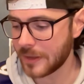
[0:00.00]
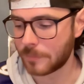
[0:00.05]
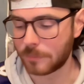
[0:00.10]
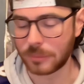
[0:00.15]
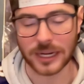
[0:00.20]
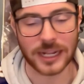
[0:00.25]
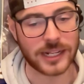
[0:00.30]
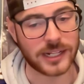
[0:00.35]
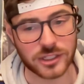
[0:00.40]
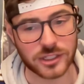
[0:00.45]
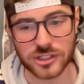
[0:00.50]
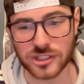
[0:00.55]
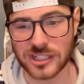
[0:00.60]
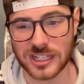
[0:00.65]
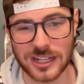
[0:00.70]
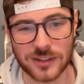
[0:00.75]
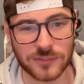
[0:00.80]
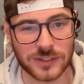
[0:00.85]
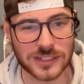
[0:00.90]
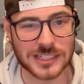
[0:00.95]
Brandon
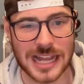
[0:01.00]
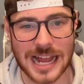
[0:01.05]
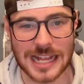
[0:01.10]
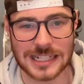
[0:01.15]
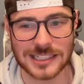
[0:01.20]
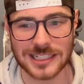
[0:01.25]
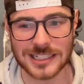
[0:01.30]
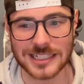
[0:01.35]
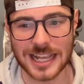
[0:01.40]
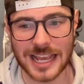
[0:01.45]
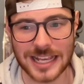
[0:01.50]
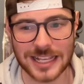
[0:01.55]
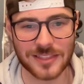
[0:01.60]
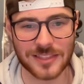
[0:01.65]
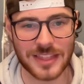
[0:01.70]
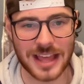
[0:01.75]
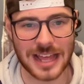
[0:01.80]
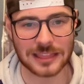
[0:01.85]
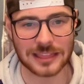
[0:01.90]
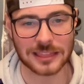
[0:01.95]
Stevens hasn't taken
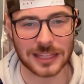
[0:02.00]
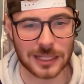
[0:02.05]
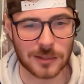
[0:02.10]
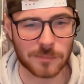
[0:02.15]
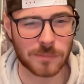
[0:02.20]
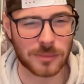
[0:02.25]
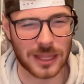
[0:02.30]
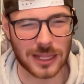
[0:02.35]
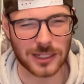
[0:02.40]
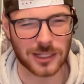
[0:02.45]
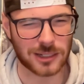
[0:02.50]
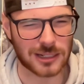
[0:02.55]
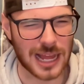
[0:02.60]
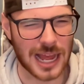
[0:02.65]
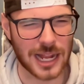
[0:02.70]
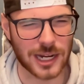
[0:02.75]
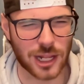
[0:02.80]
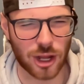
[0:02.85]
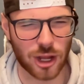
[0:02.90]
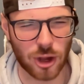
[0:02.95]
that leap that you
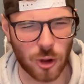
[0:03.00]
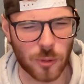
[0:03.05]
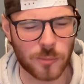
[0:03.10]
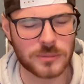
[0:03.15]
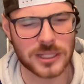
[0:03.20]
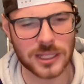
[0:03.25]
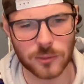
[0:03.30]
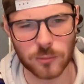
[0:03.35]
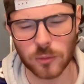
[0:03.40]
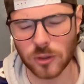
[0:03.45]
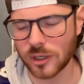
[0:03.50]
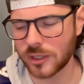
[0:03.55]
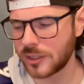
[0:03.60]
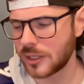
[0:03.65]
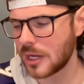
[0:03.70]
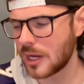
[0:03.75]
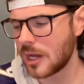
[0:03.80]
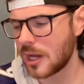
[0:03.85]
kind of hoped he would.